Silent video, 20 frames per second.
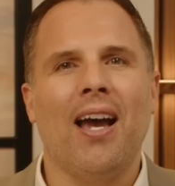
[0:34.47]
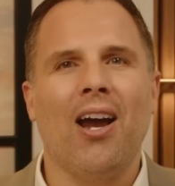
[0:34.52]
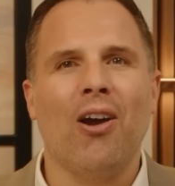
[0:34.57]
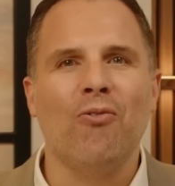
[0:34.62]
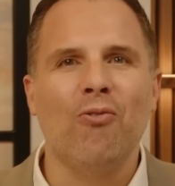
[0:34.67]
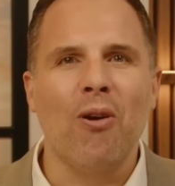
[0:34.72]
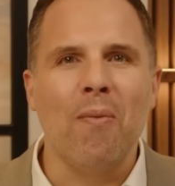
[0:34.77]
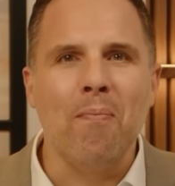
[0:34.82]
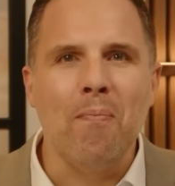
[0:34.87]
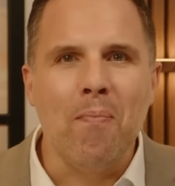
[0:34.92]
a
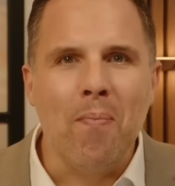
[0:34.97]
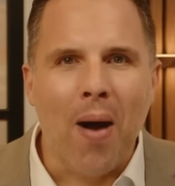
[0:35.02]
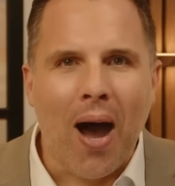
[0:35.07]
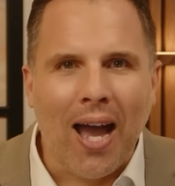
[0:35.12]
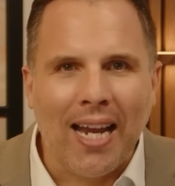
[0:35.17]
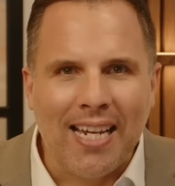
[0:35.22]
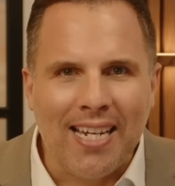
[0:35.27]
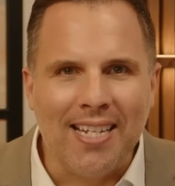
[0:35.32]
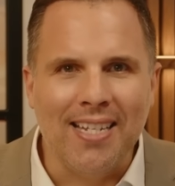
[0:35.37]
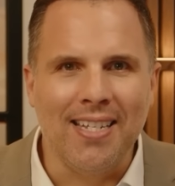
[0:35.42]

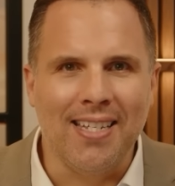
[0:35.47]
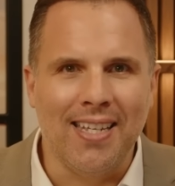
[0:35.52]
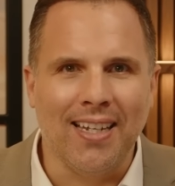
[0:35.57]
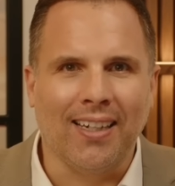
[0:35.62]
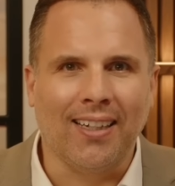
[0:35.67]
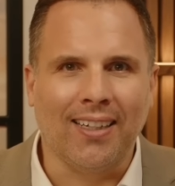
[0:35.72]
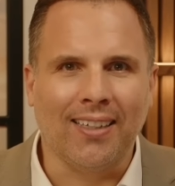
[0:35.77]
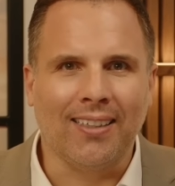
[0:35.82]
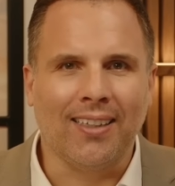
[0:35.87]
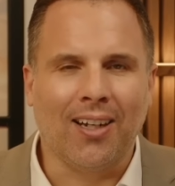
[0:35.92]

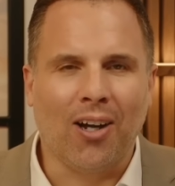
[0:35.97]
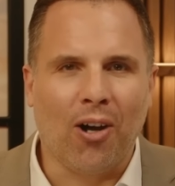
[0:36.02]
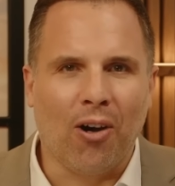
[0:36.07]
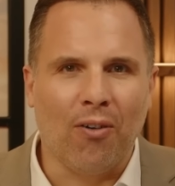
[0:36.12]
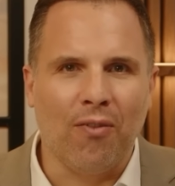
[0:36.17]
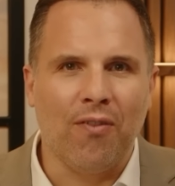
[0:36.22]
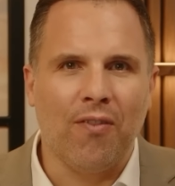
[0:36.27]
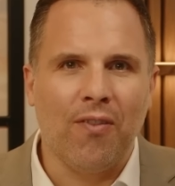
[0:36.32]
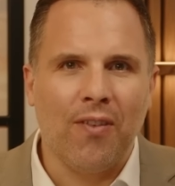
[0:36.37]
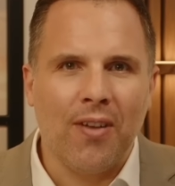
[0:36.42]
reminder
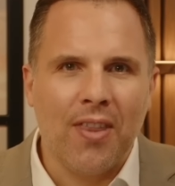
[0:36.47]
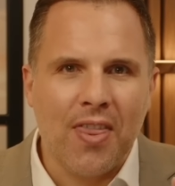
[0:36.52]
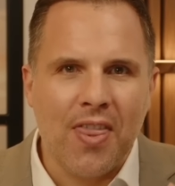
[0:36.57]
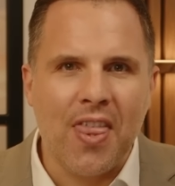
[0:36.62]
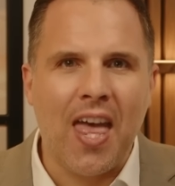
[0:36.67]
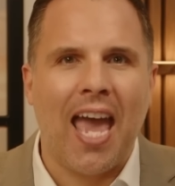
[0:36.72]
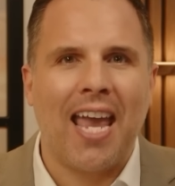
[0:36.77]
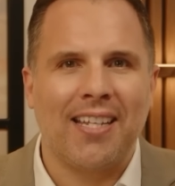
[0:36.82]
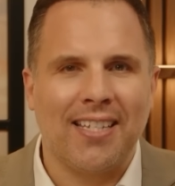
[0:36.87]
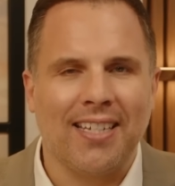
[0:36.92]
of
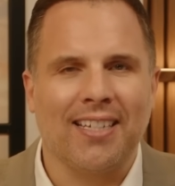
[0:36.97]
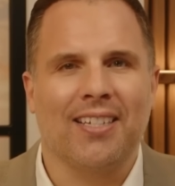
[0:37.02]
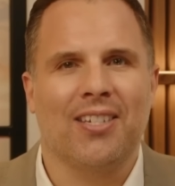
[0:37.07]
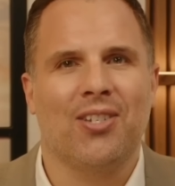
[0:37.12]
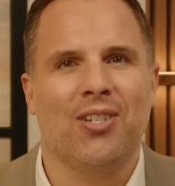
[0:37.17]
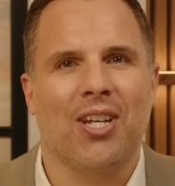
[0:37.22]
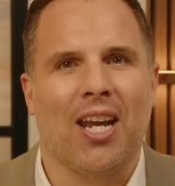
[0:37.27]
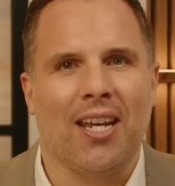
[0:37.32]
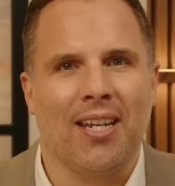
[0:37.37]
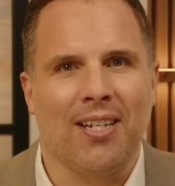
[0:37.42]
that
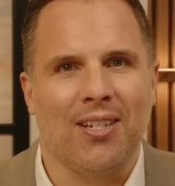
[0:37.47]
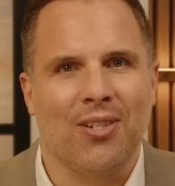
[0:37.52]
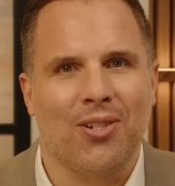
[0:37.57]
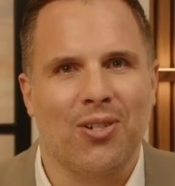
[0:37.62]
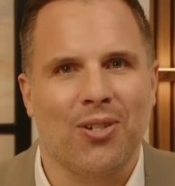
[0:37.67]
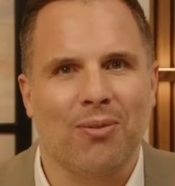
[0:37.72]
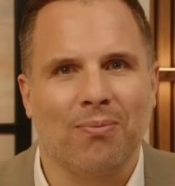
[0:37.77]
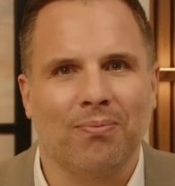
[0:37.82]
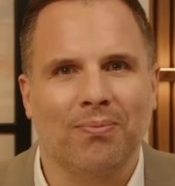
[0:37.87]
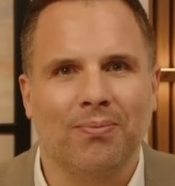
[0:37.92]

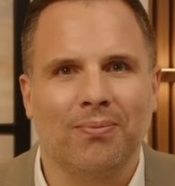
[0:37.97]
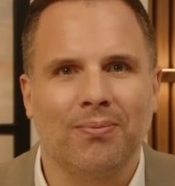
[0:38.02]
exchange.